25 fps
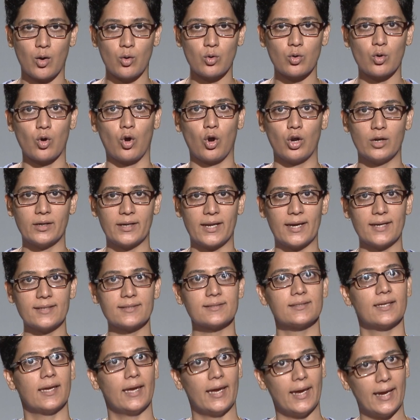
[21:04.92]
called as
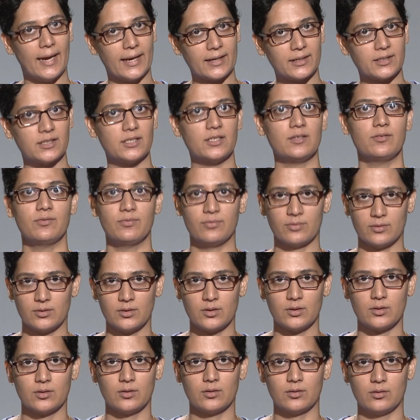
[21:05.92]
active
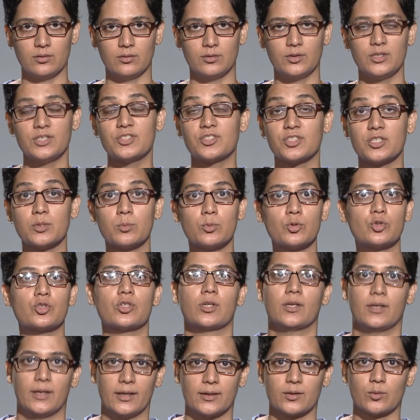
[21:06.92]

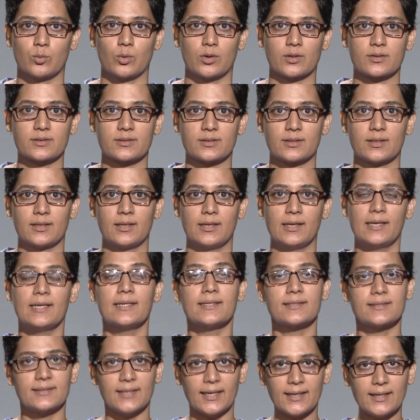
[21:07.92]
distribution networks.
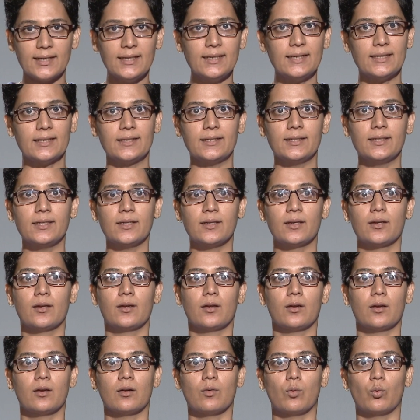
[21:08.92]
Secondly,
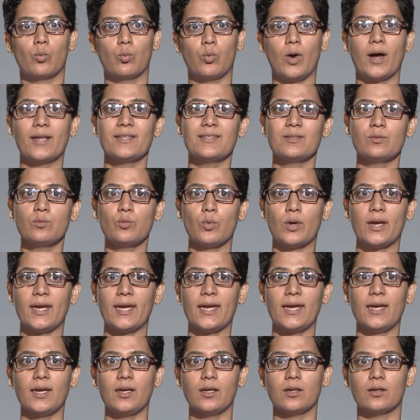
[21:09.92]
one
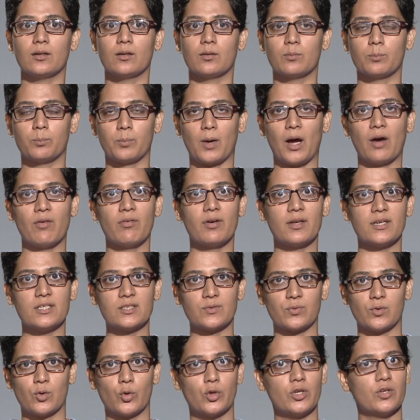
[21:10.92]
way power is
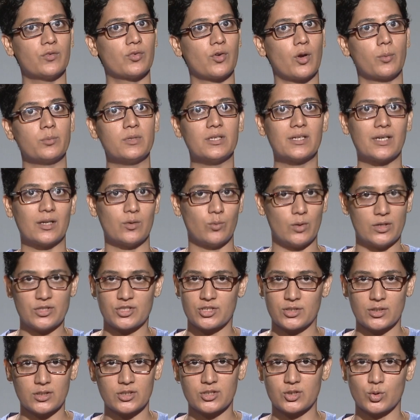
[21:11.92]
flowing from the
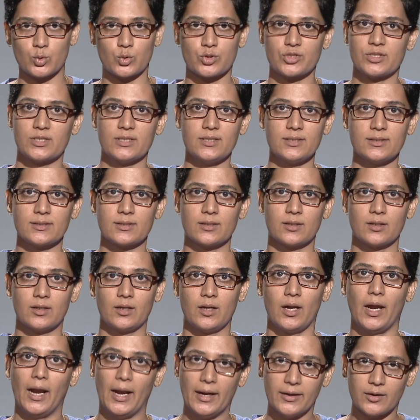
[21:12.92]
conventional sources,
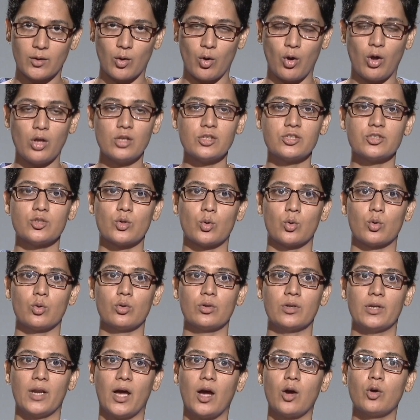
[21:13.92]
and also
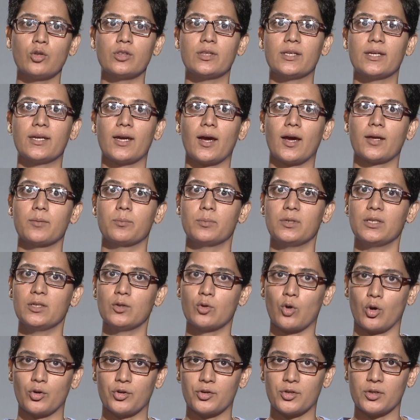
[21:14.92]
now they are being
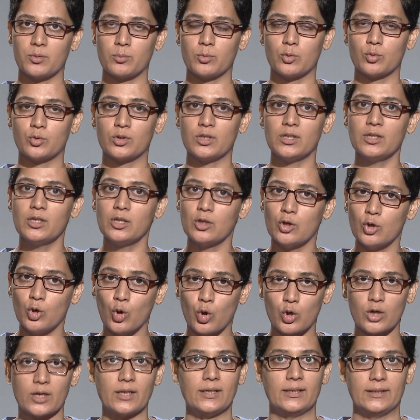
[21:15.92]
contributed
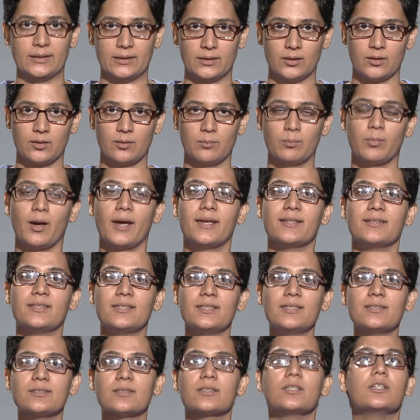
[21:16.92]
locally by
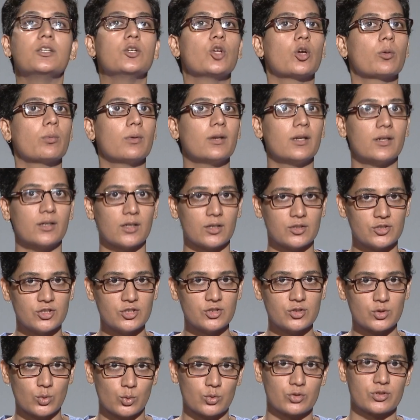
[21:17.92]
these renewable energy
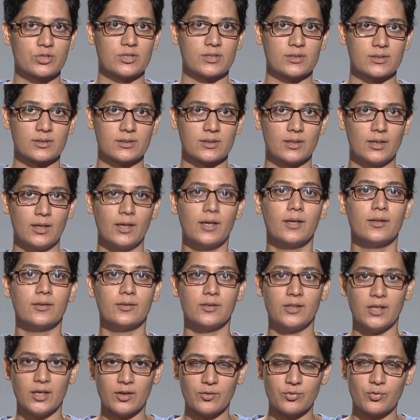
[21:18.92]
sources.
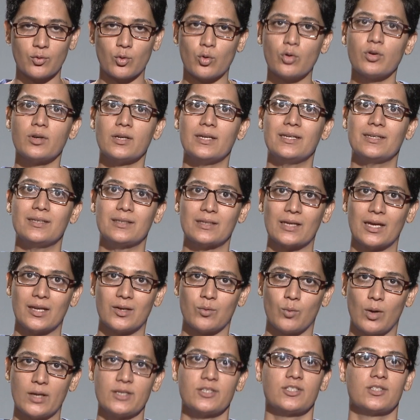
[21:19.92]
Therefore, in
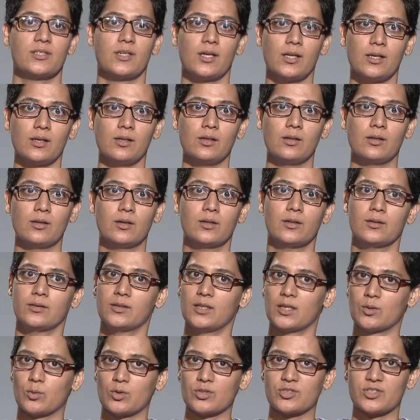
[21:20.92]
conventional
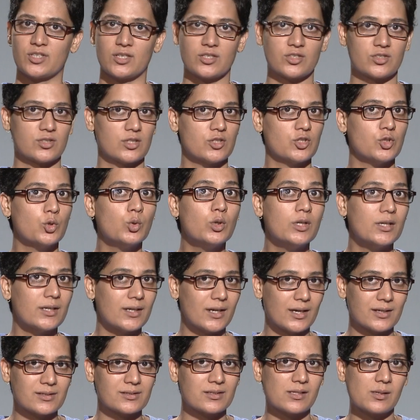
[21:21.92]
there was just a
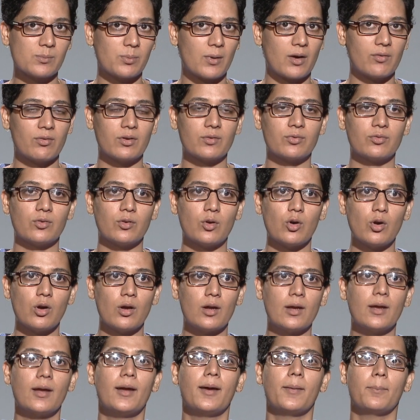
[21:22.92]
unidirectional power flow,
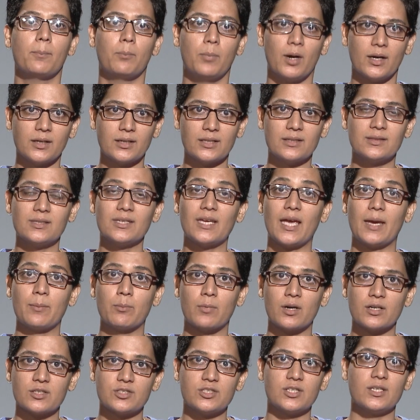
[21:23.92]
but in the
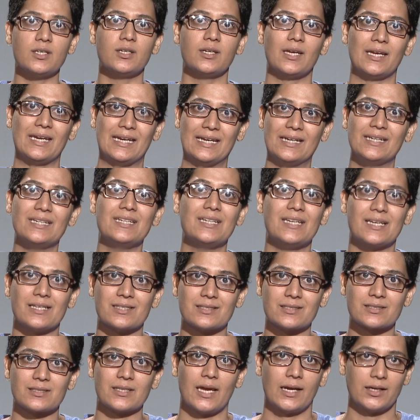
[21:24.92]
emerging
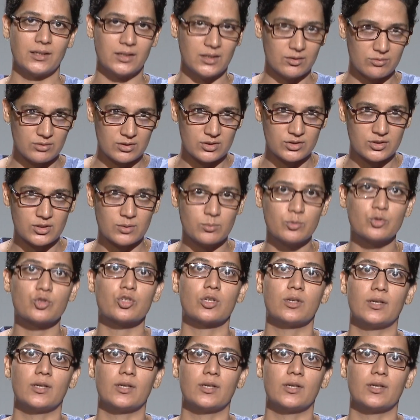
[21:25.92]
ADNs, active distribution